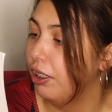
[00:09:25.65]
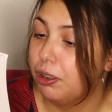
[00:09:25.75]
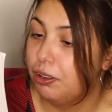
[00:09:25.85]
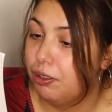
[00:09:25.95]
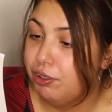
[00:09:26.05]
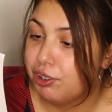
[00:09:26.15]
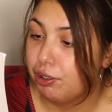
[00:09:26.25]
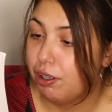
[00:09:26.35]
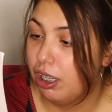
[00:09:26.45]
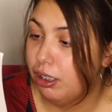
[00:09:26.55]
With a new
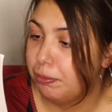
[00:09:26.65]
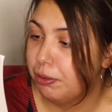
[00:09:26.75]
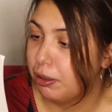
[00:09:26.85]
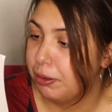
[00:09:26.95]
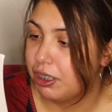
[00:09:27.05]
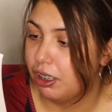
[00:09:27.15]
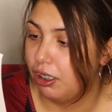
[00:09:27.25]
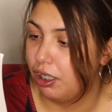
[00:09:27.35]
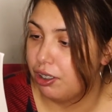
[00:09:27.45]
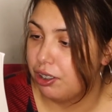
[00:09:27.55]
show and a book about to
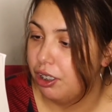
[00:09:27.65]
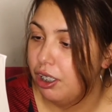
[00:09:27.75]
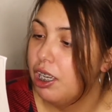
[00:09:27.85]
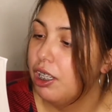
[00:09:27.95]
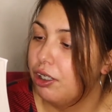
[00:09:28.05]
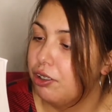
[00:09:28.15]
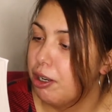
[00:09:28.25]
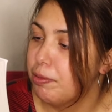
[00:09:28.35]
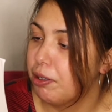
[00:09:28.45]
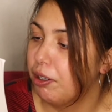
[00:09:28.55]
launch, the
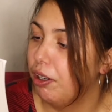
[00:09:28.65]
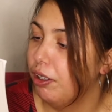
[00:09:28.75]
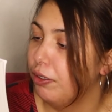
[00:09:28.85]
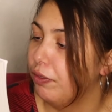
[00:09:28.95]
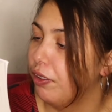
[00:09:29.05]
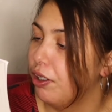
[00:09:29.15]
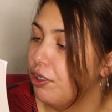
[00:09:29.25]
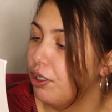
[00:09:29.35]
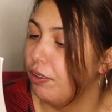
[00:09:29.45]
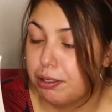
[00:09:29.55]
Tripps are on the
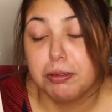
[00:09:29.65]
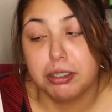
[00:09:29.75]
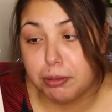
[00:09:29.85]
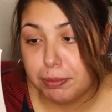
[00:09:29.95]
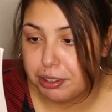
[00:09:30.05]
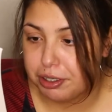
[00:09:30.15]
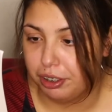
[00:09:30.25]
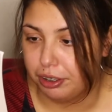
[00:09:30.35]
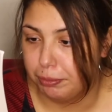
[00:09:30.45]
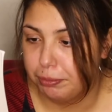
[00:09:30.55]
verge of
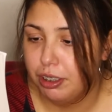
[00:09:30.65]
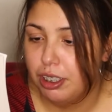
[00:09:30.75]
superstardom.